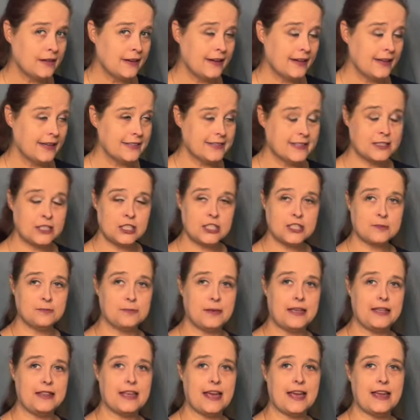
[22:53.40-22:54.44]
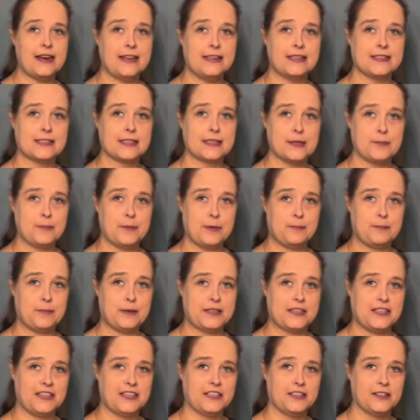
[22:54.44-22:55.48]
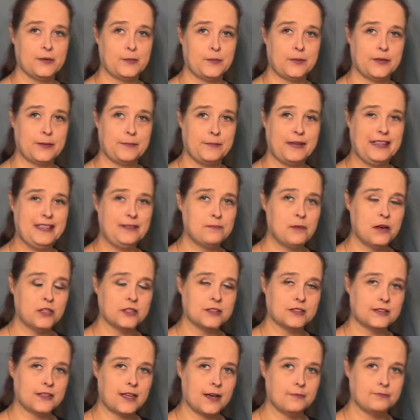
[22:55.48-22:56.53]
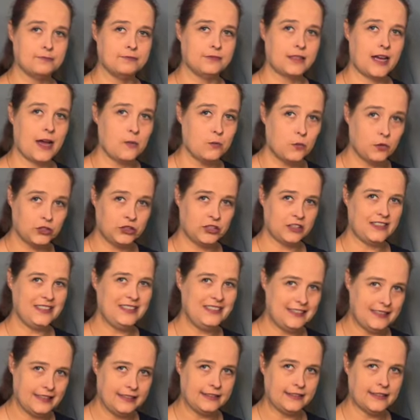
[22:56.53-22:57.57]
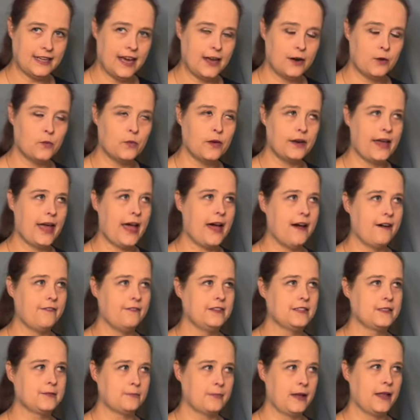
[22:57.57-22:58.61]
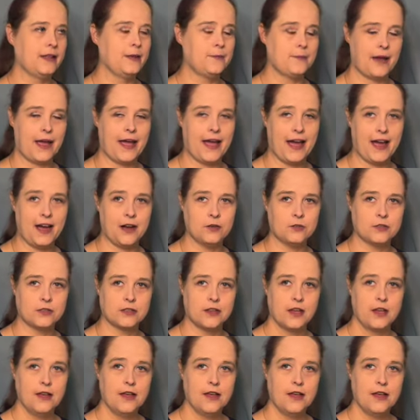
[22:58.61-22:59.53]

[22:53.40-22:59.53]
Is it just me that is a little bit particular with the meatballs? I'm, I want to eat it. I don't want to have a smell in my house.